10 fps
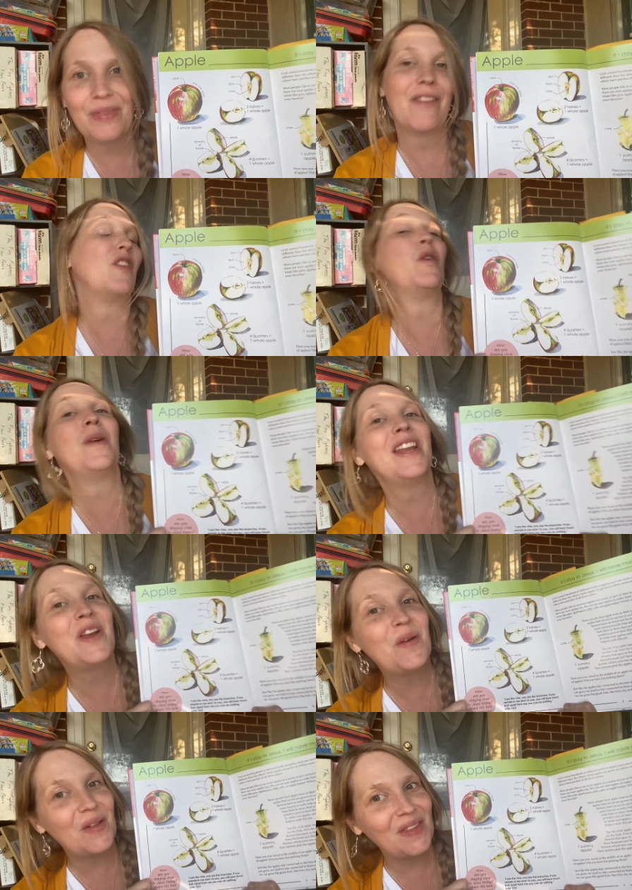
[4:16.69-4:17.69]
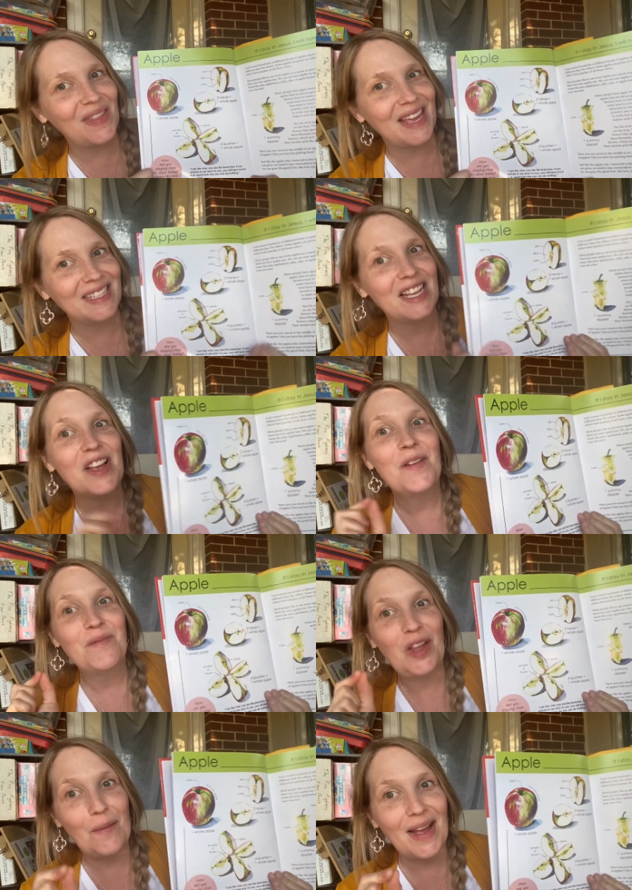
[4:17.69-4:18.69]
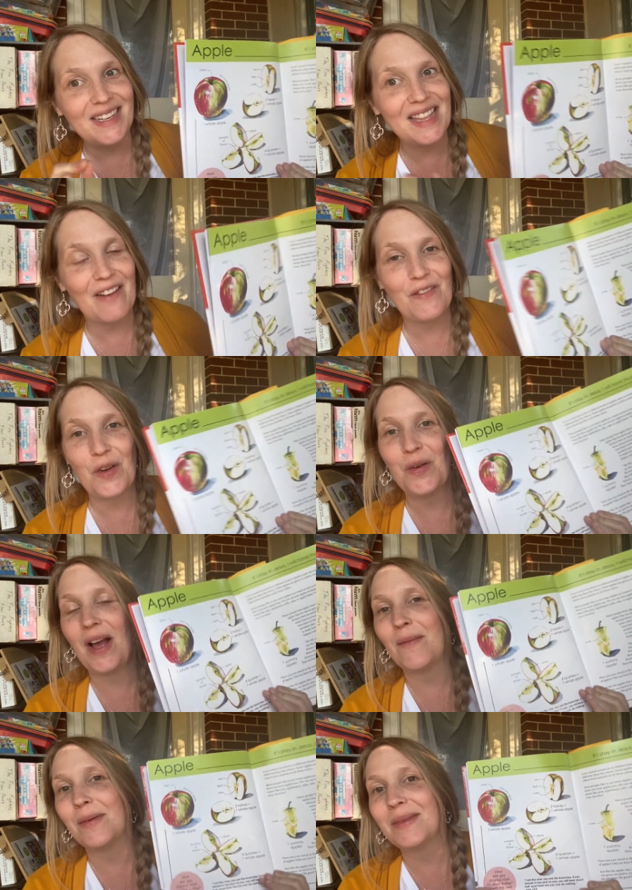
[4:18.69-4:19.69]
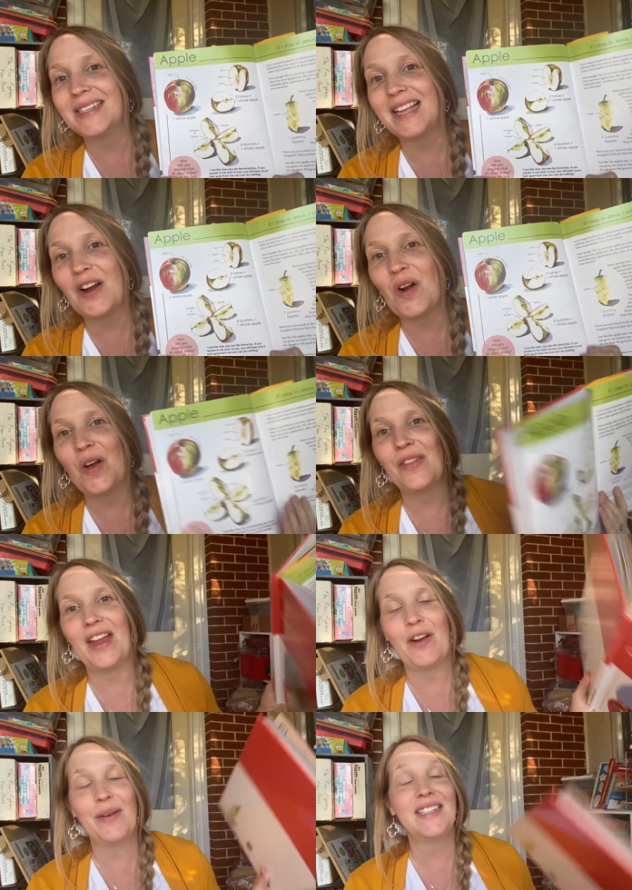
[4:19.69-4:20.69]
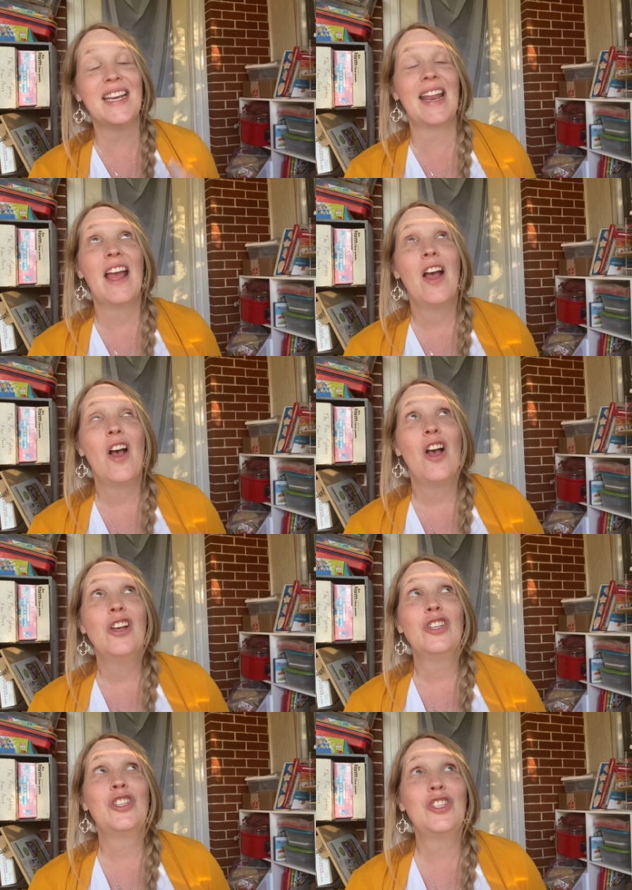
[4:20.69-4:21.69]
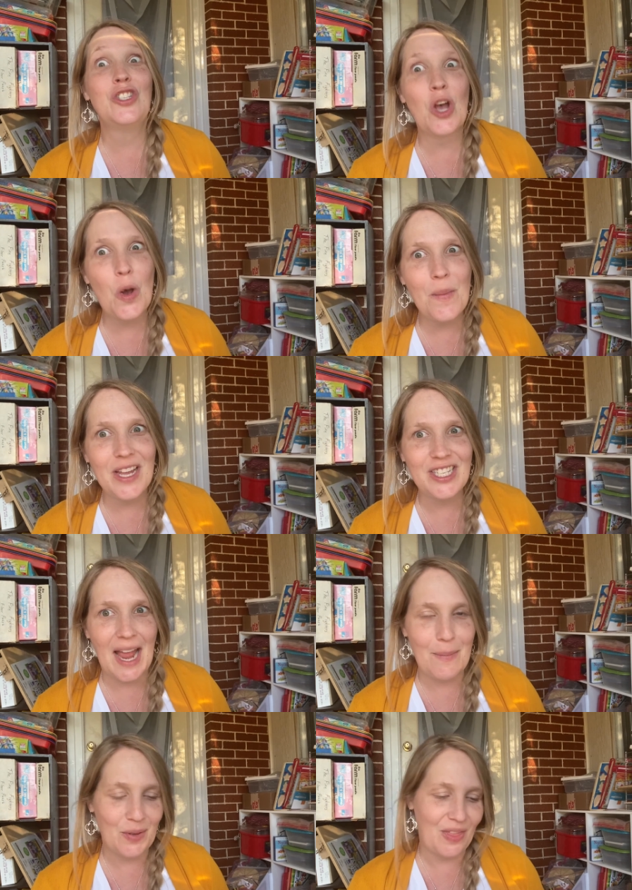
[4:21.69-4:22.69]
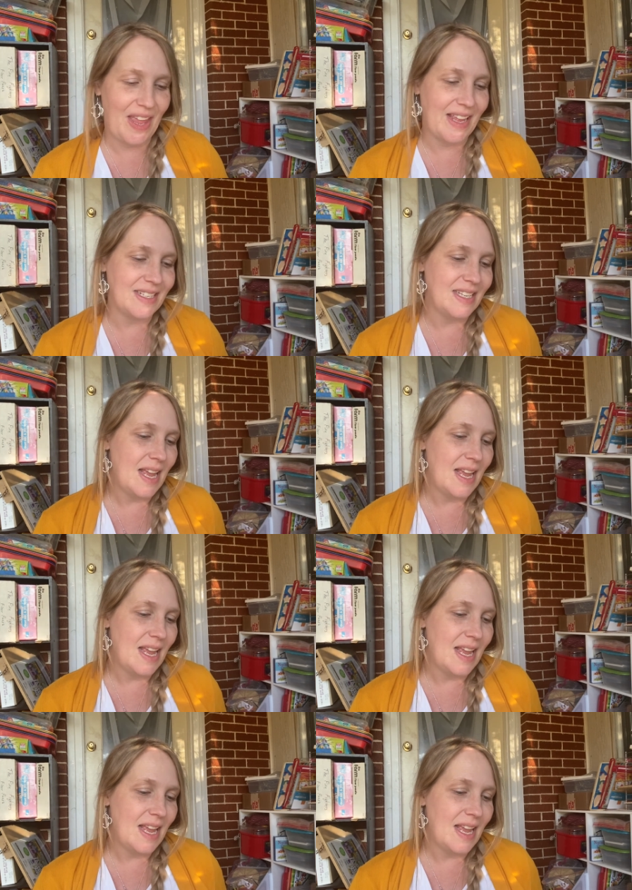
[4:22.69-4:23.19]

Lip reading: If you want to know all the things, go back to that photo album because they are all there. We did so much Apple things.